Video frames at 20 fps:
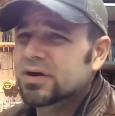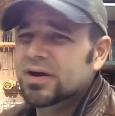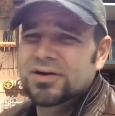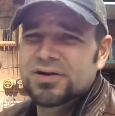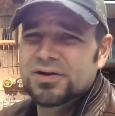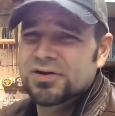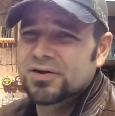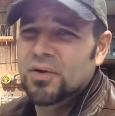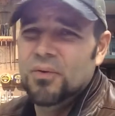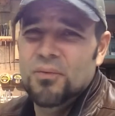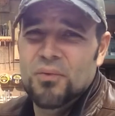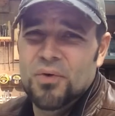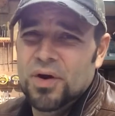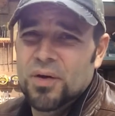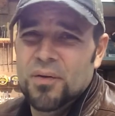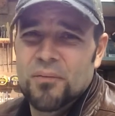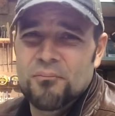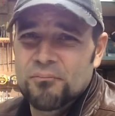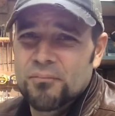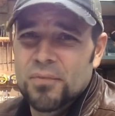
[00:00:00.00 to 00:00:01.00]
I just don't want to
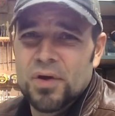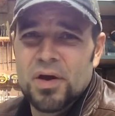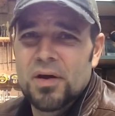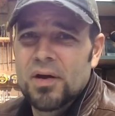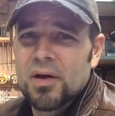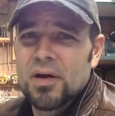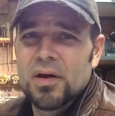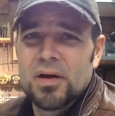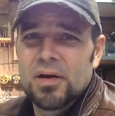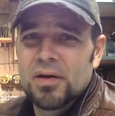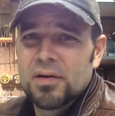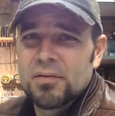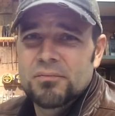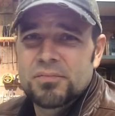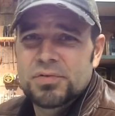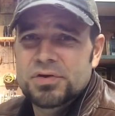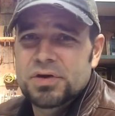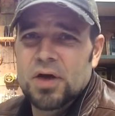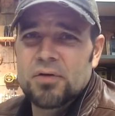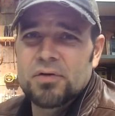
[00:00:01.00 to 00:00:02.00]

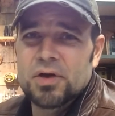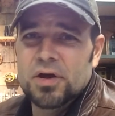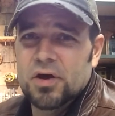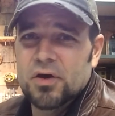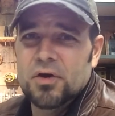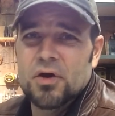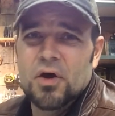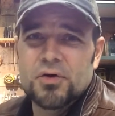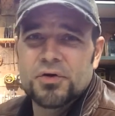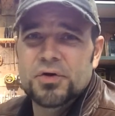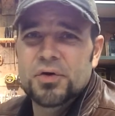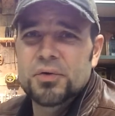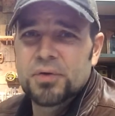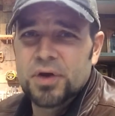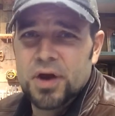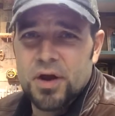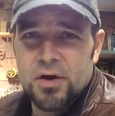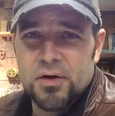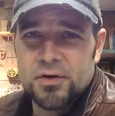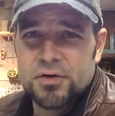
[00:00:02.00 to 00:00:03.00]
sound like a cartoon
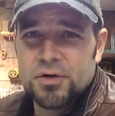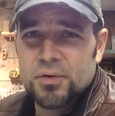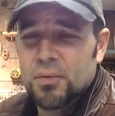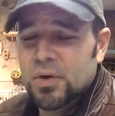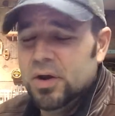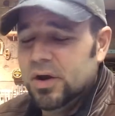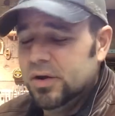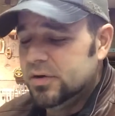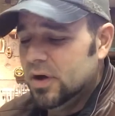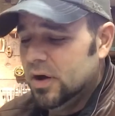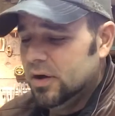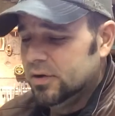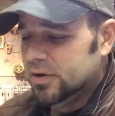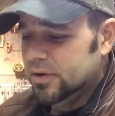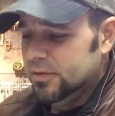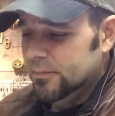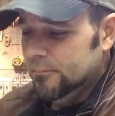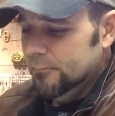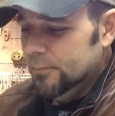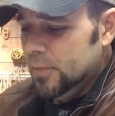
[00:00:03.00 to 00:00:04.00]
character while I talk to
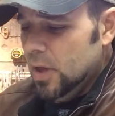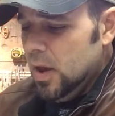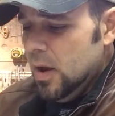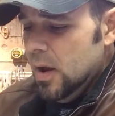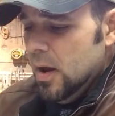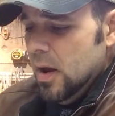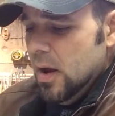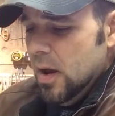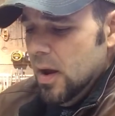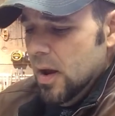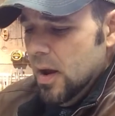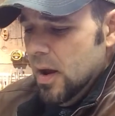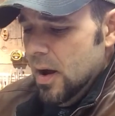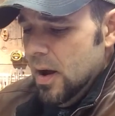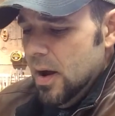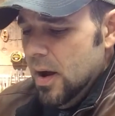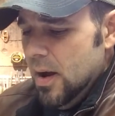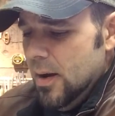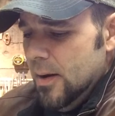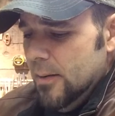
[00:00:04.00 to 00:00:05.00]

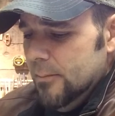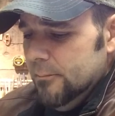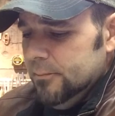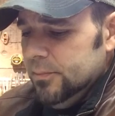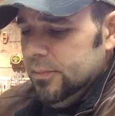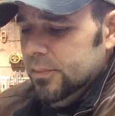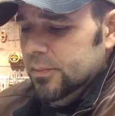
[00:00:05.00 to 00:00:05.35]
them.